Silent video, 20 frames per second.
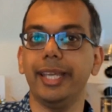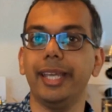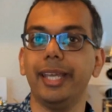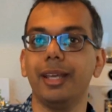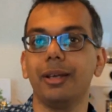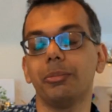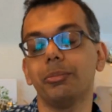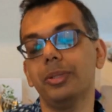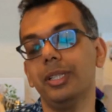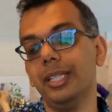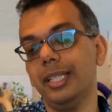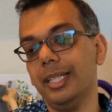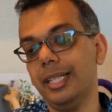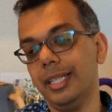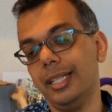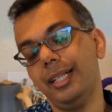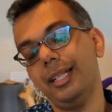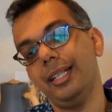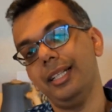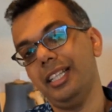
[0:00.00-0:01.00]
a.m.
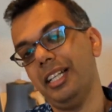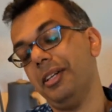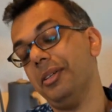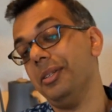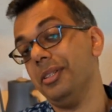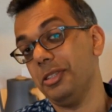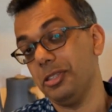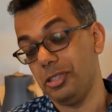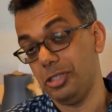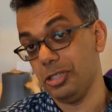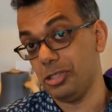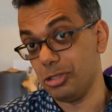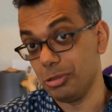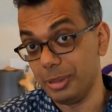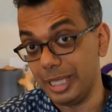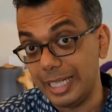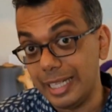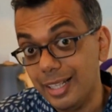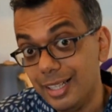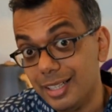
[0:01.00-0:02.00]
Now, just to
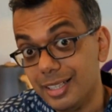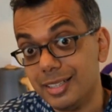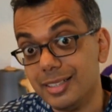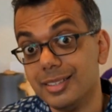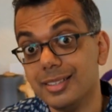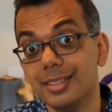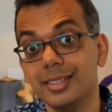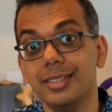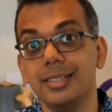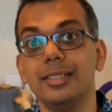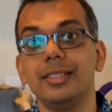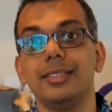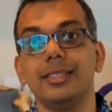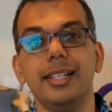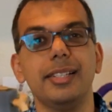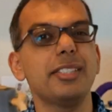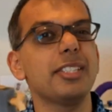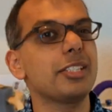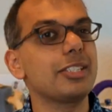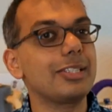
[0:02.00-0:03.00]
be clear,
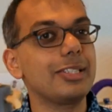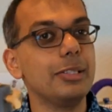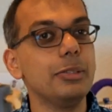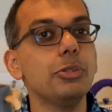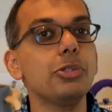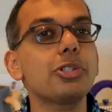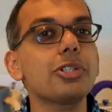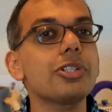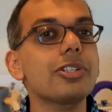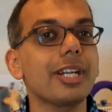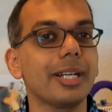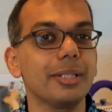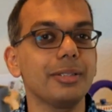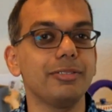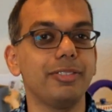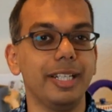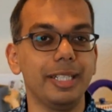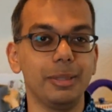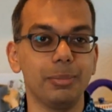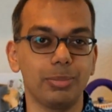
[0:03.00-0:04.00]
that's a solution trying to
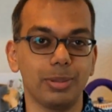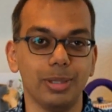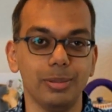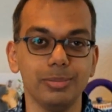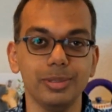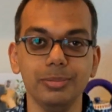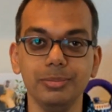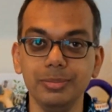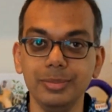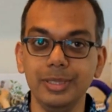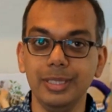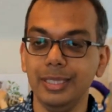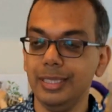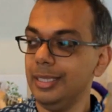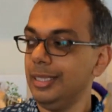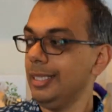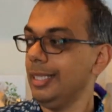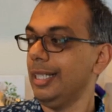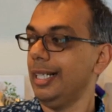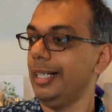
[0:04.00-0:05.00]
find a problem.
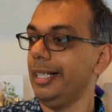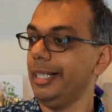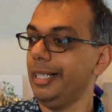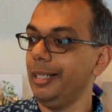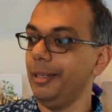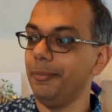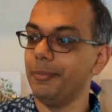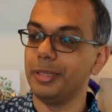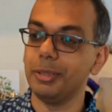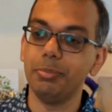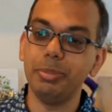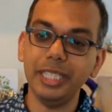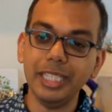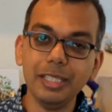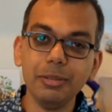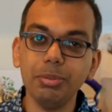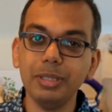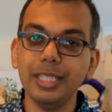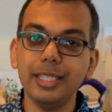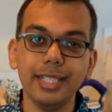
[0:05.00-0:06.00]
The
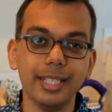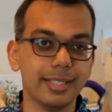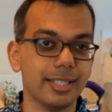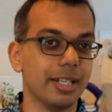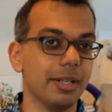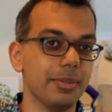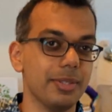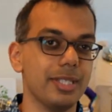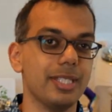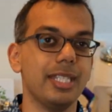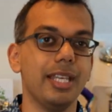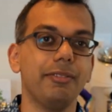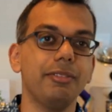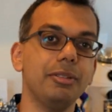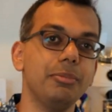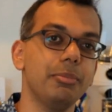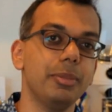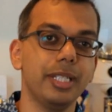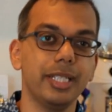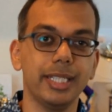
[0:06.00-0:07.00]
BDB takes around
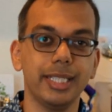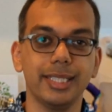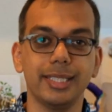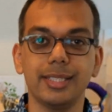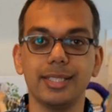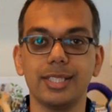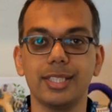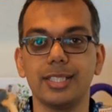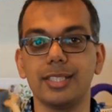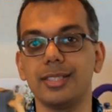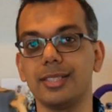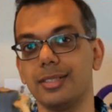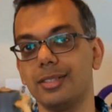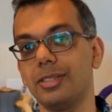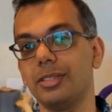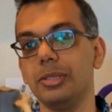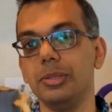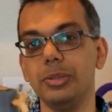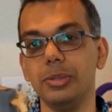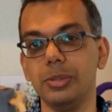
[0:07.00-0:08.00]
7 minutes
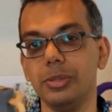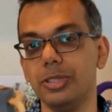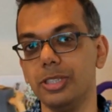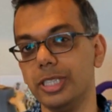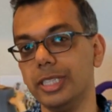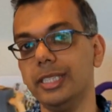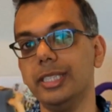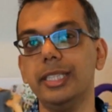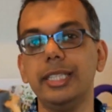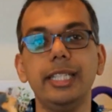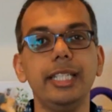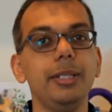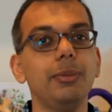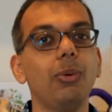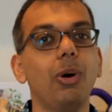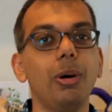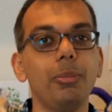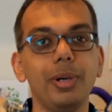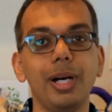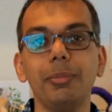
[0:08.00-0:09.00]
to really
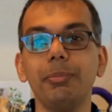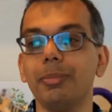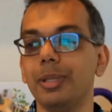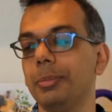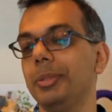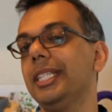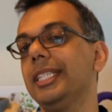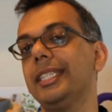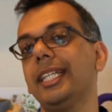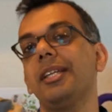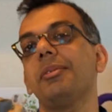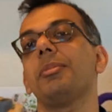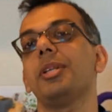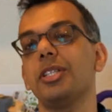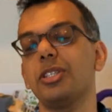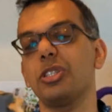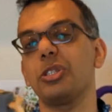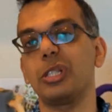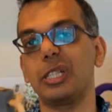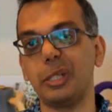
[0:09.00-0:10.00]
warm up, maybe 10
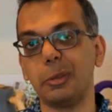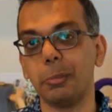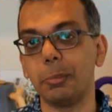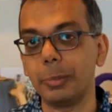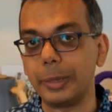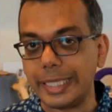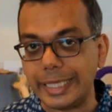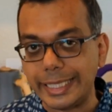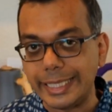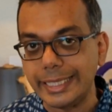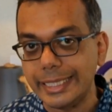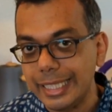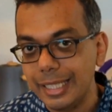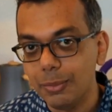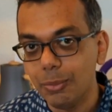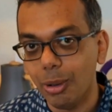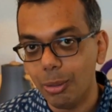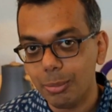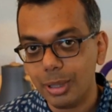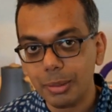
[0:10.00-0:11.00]
minutes to completely
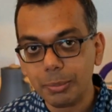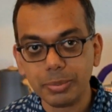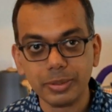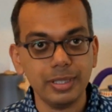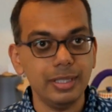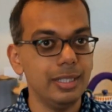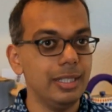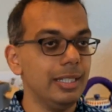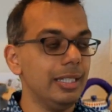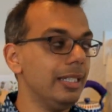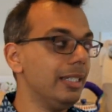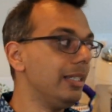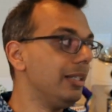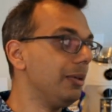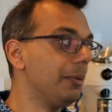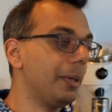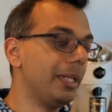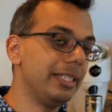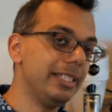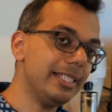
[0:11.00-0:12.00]
warm up.
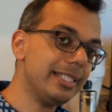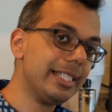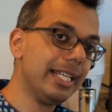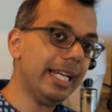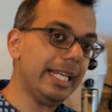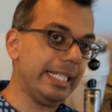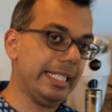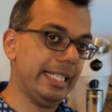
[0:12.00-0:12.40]
While this guy